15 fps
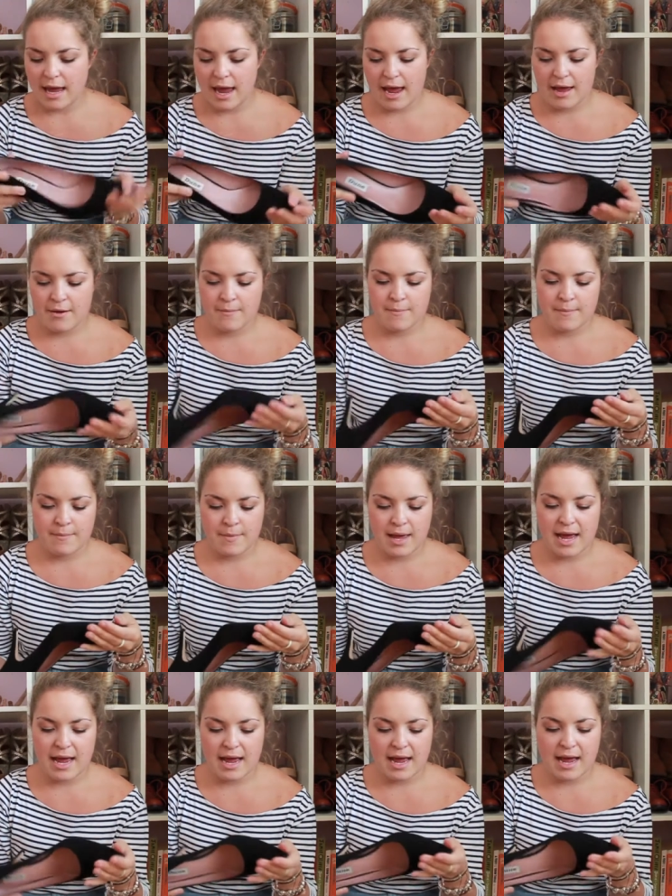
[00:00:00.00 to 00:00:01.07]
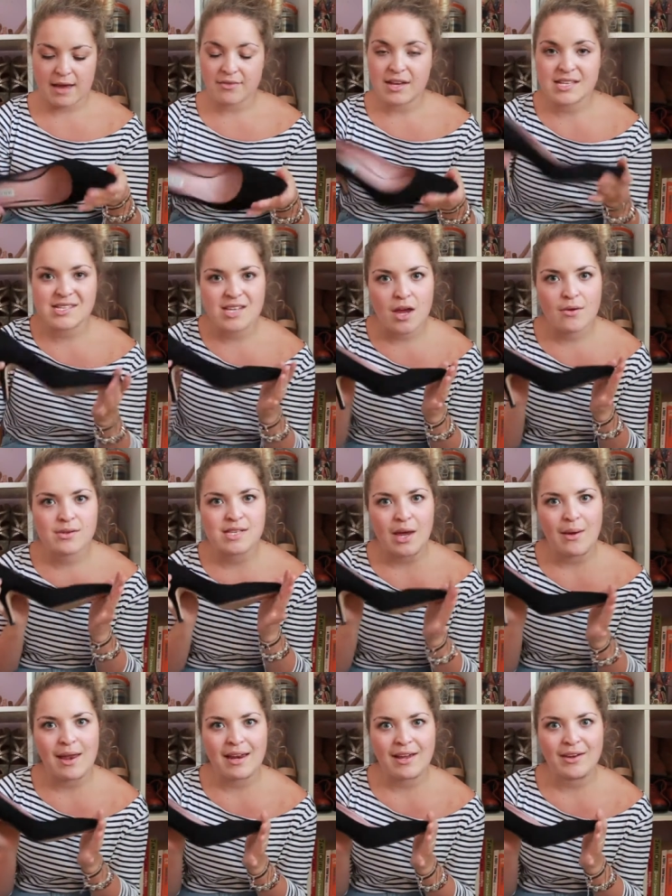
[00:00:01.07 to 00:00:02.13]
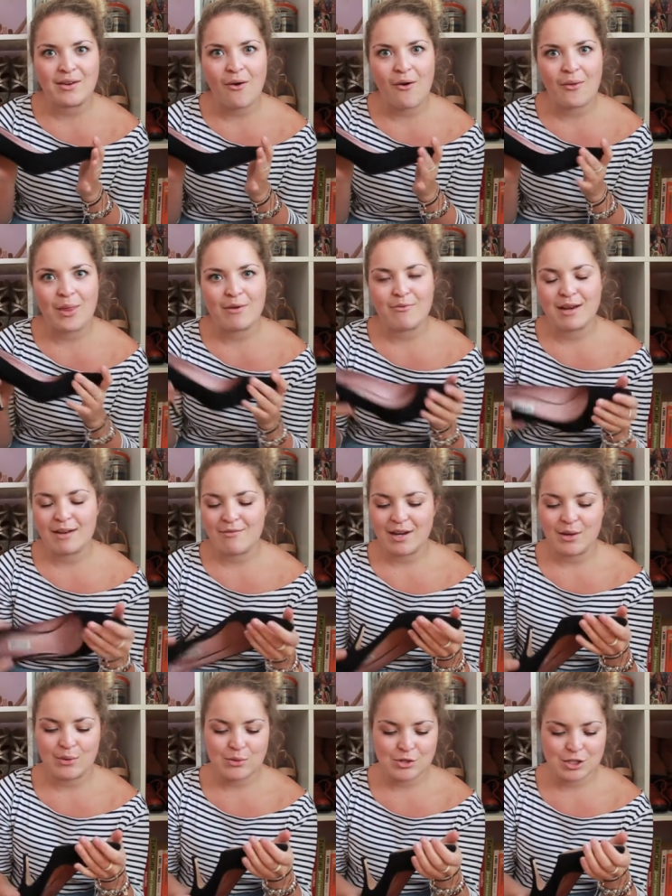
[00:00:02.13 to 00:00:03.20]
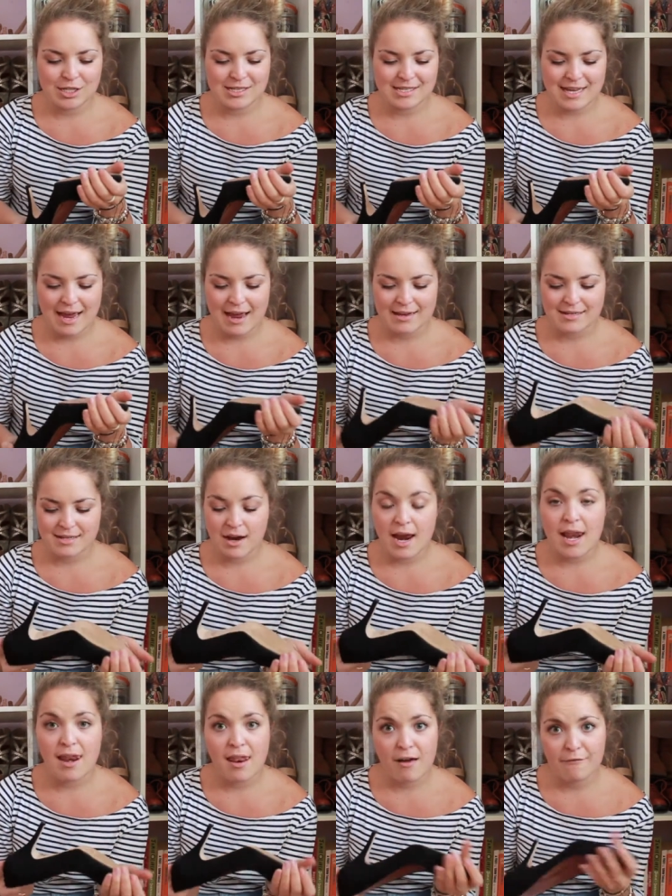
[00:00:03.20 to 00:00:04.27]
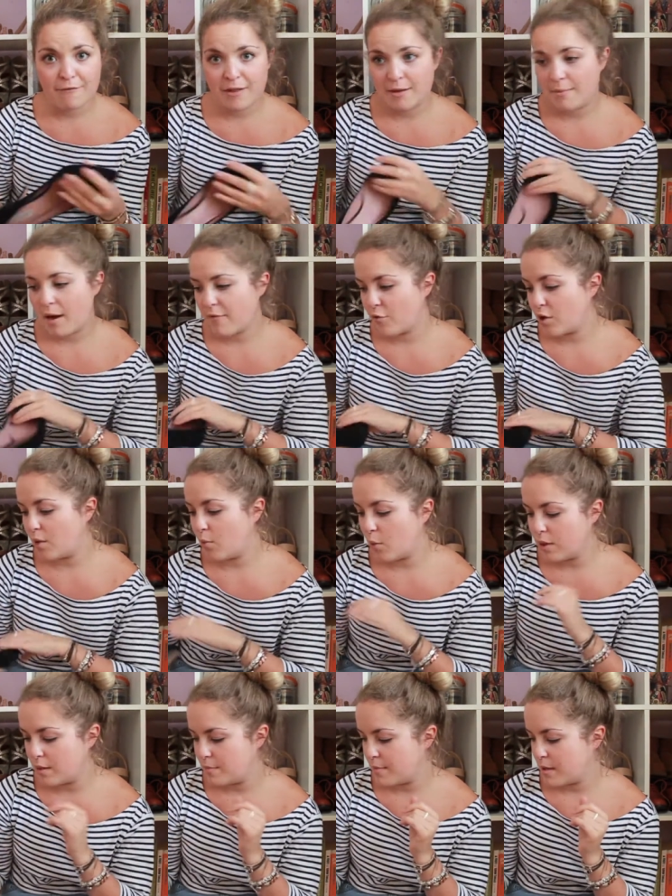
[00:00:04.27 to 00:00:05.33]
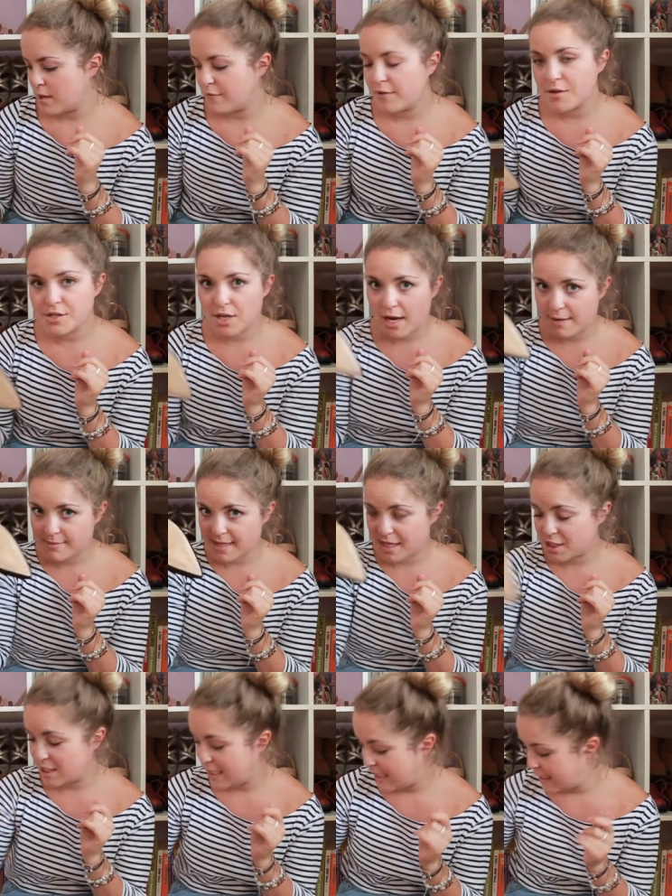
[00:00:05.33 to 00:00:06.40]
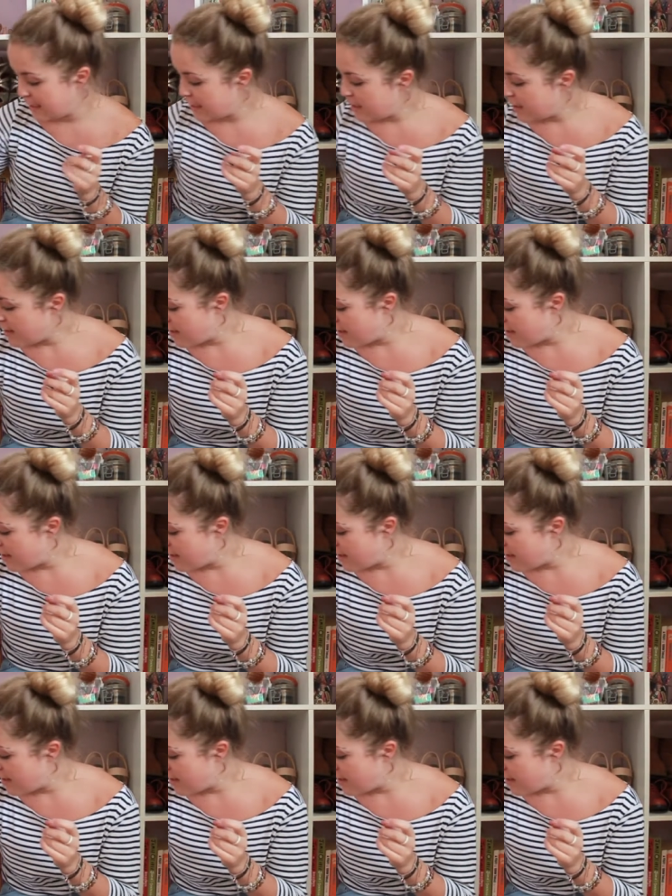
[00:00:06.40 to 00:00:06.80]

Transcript: and they're so elegant on. They're really, really gorgeous, and I love them. I've already worn them a few times actually.